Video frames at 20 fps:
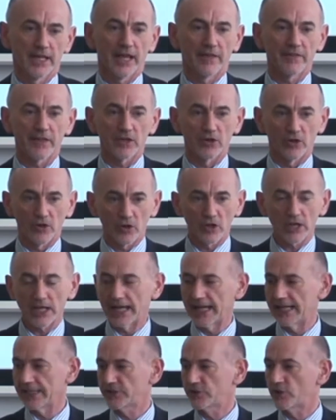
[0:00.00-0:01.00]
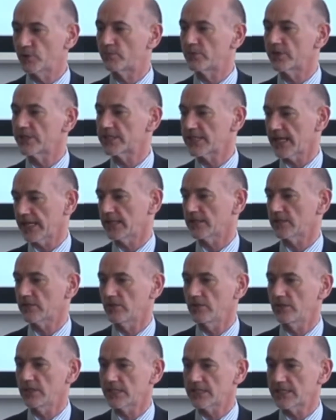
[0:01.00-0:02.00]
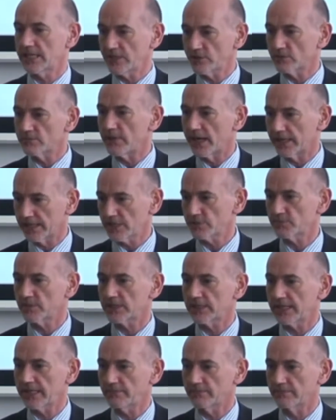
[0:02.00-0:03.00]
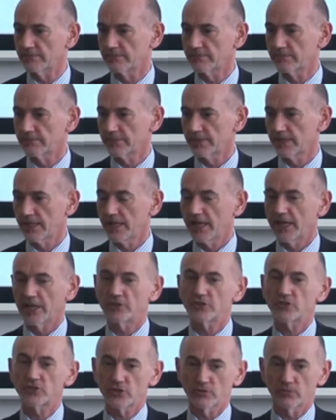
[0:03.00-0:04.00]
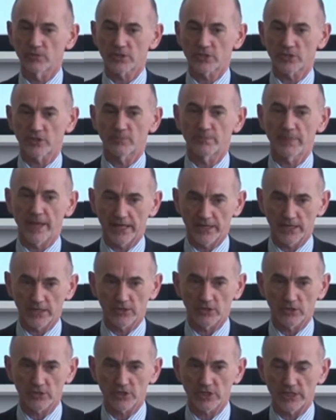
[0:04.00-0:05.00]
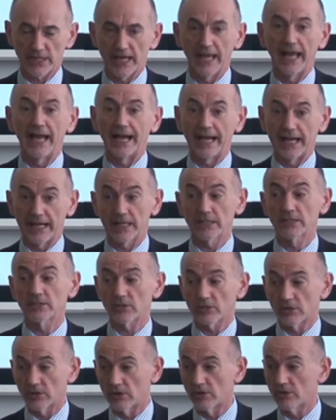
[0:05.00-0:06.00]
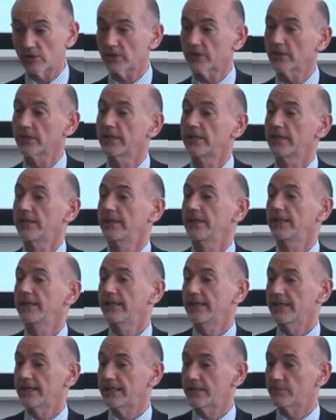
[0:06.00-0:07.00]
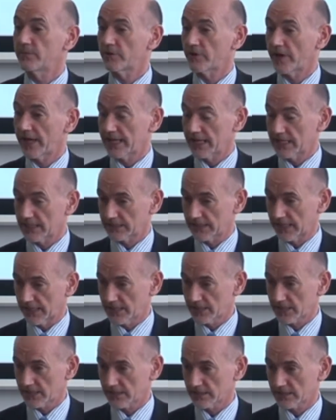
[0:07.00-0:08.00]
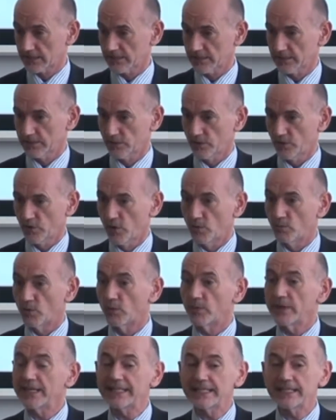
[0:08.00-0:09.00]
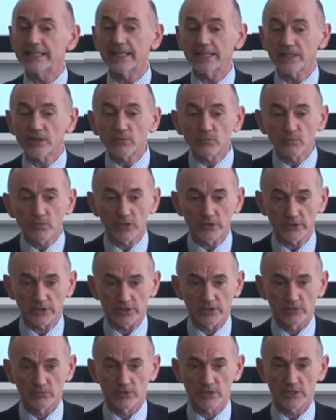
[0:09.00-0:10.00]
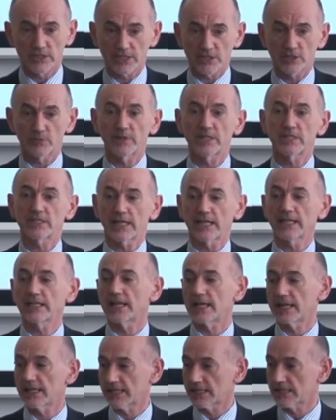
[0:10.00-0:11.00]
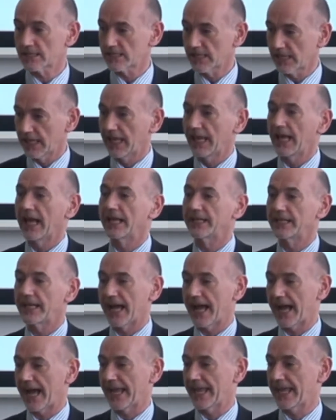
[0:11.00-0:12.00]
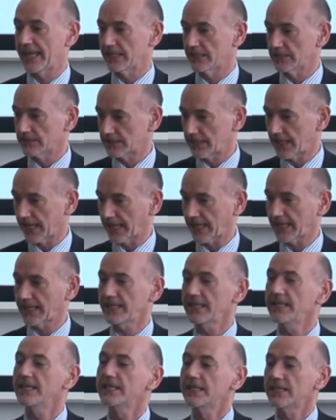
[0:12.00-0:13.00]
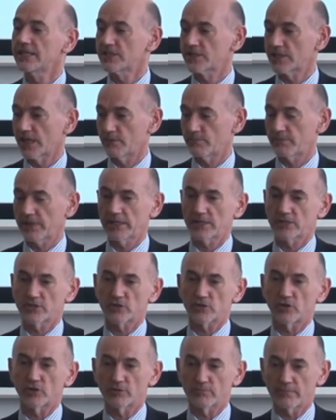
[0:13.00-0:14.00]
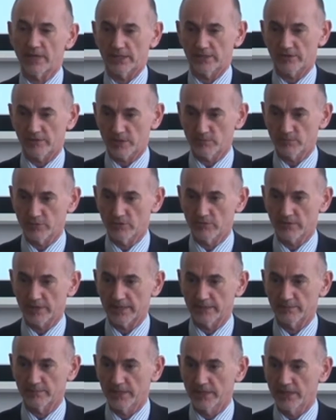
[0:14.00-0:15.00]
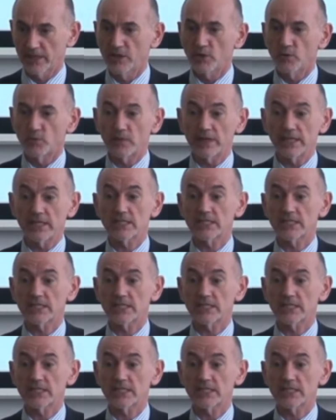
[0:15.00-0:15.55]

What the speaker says: and they all had to present to the senior management team and show us their pedagogy and or their ILT skills. What we didn't want was this to be seen as an ILT champions or mentoring program. We